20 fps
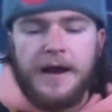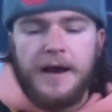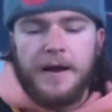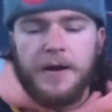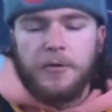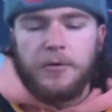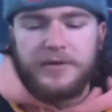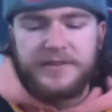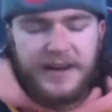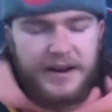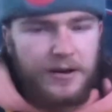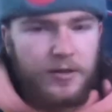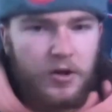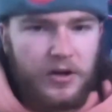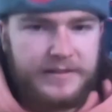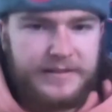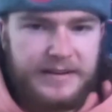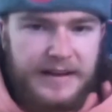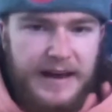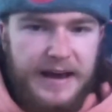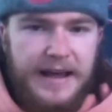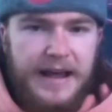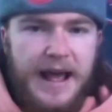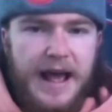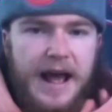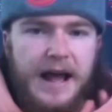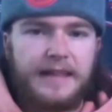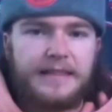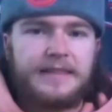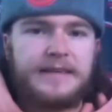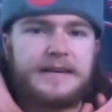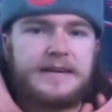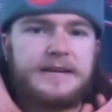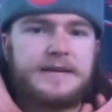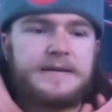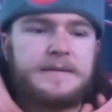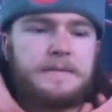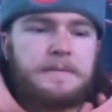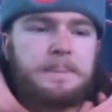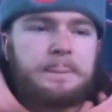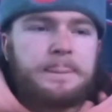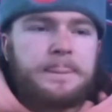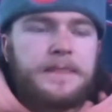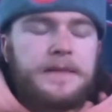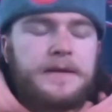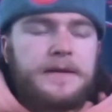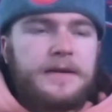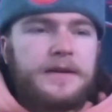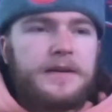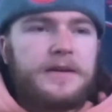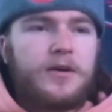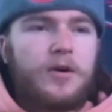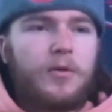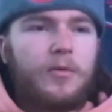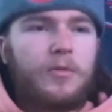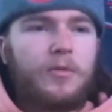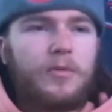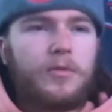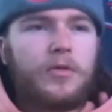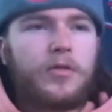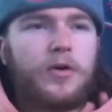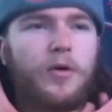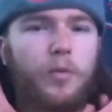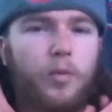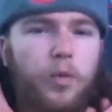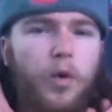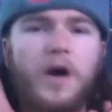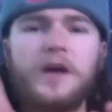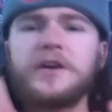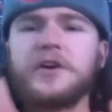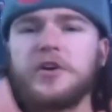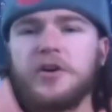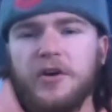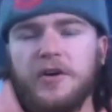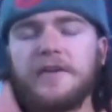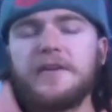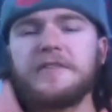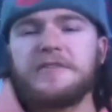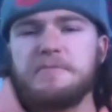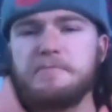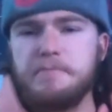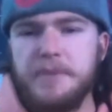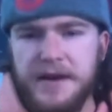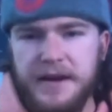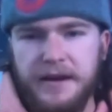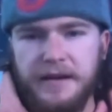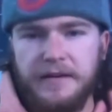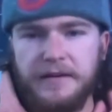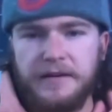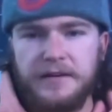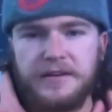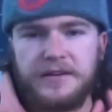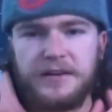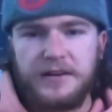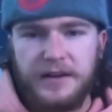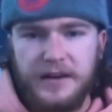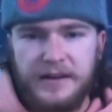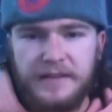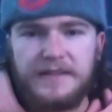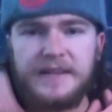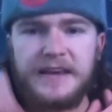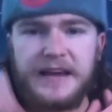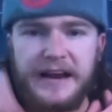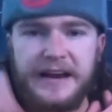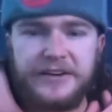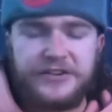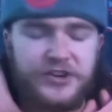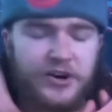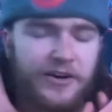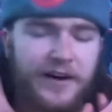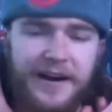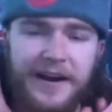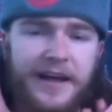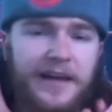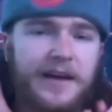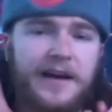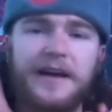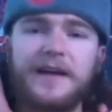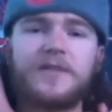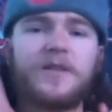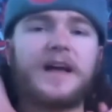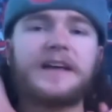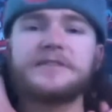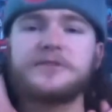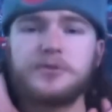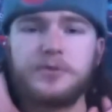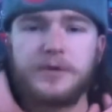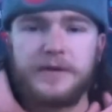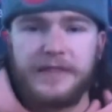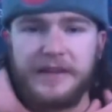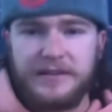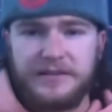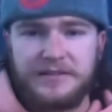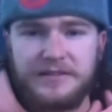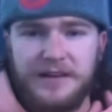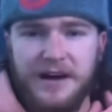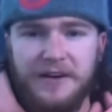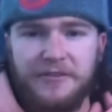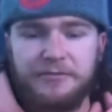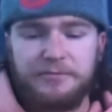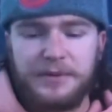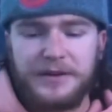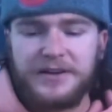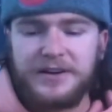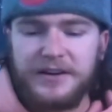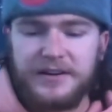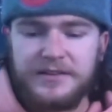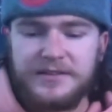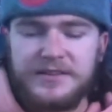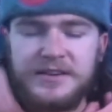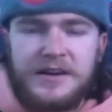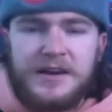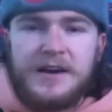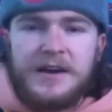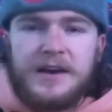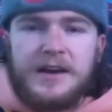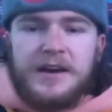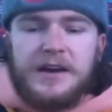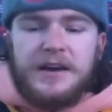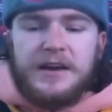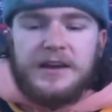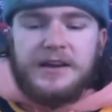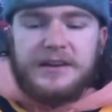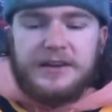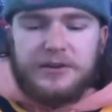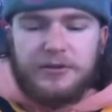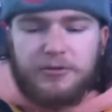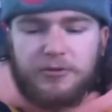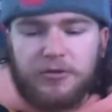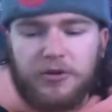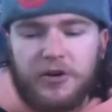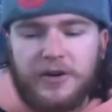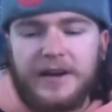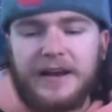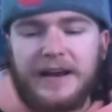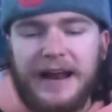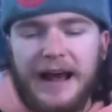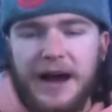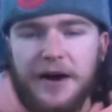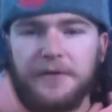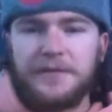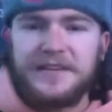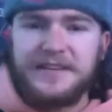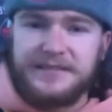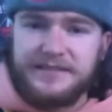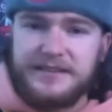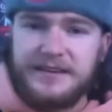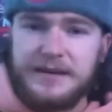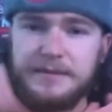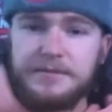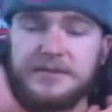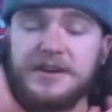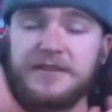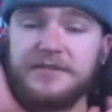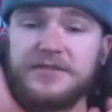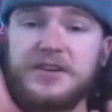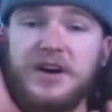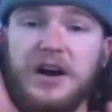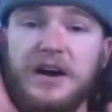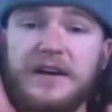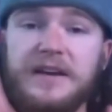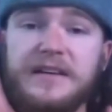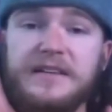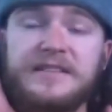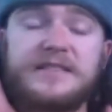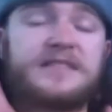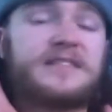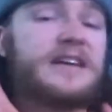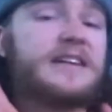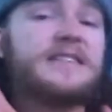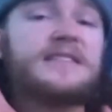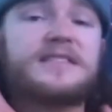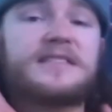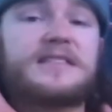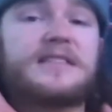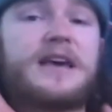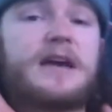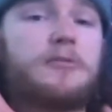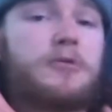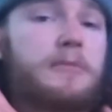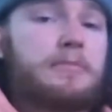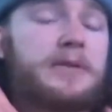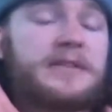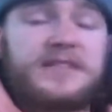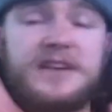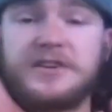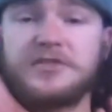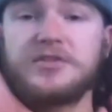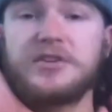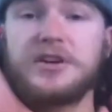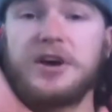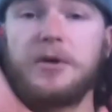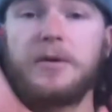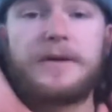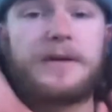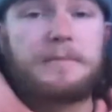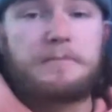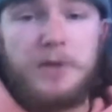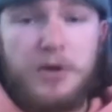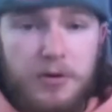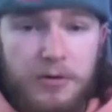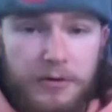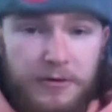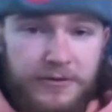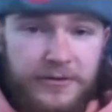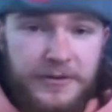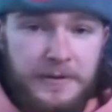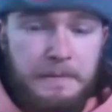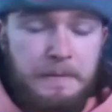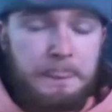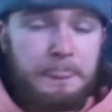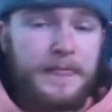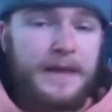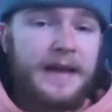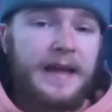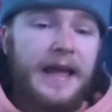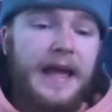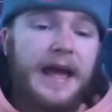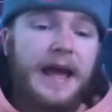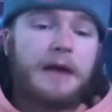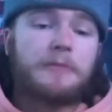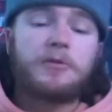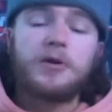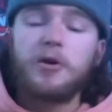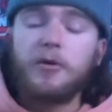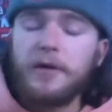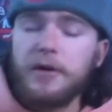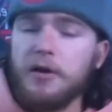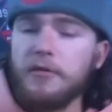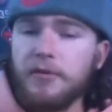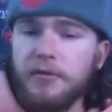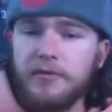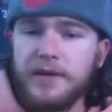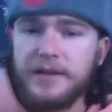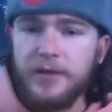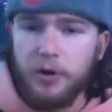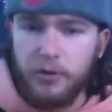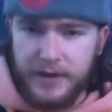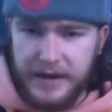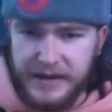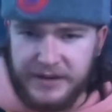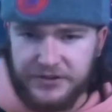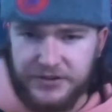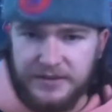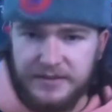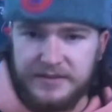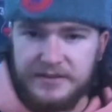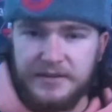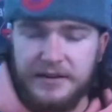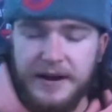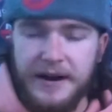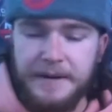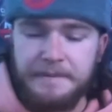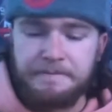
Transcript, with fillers: We're taking a look today at the, you know, the what could have been in the NHL. And I, I like doing this stuff because you look at how these teams have done since they were potentially going to move, and we're going over relocations today